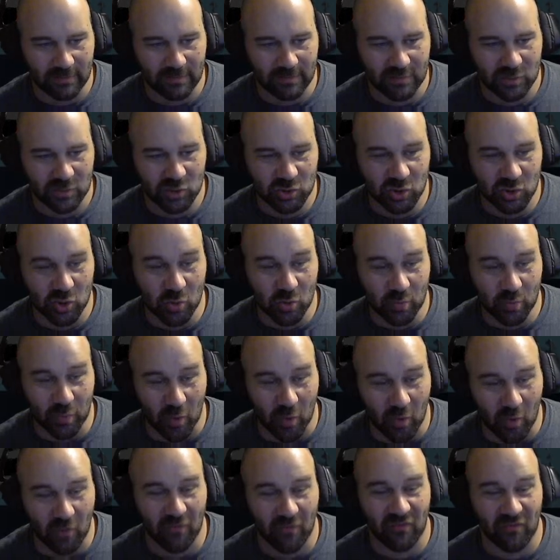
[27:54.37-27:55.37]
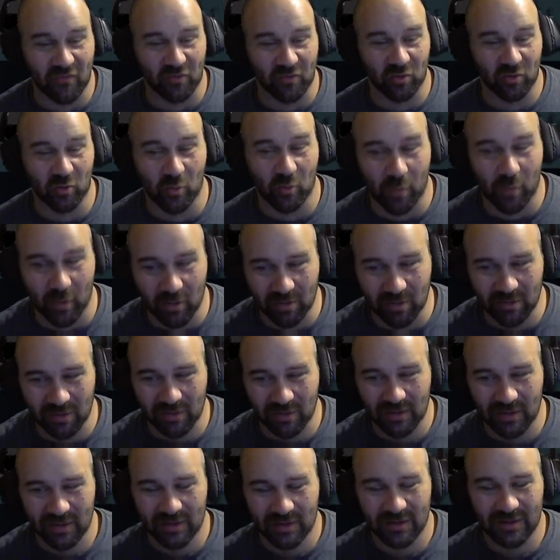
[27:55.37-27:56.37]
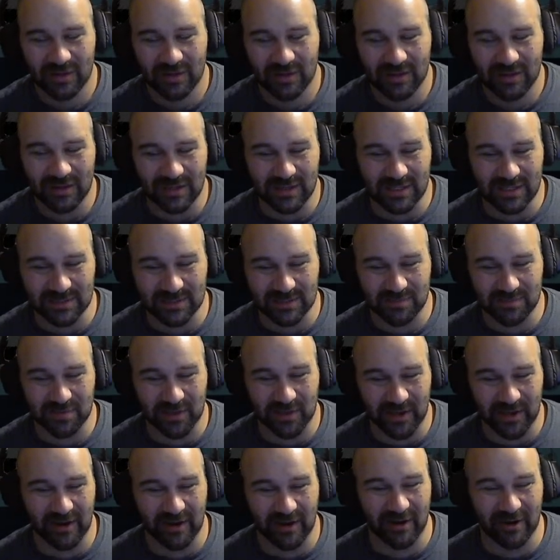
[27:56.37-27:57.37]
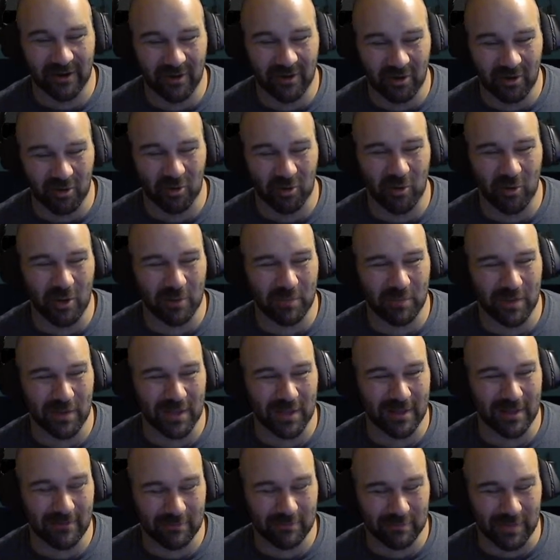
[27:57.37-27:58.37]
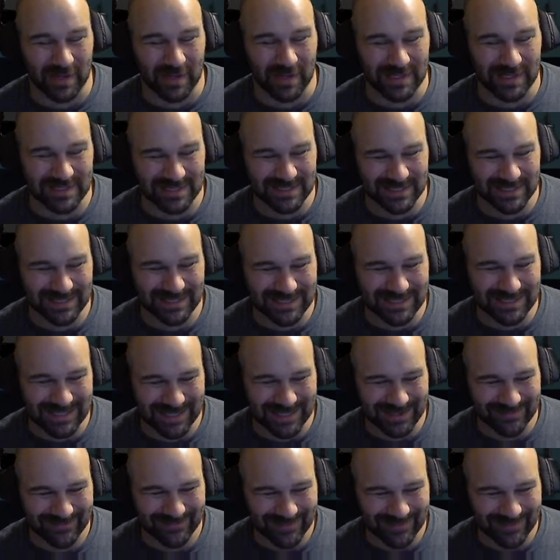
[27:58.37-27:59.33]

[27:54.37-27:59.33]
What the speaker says: Tuple Flubel is a player who would be a base of the team.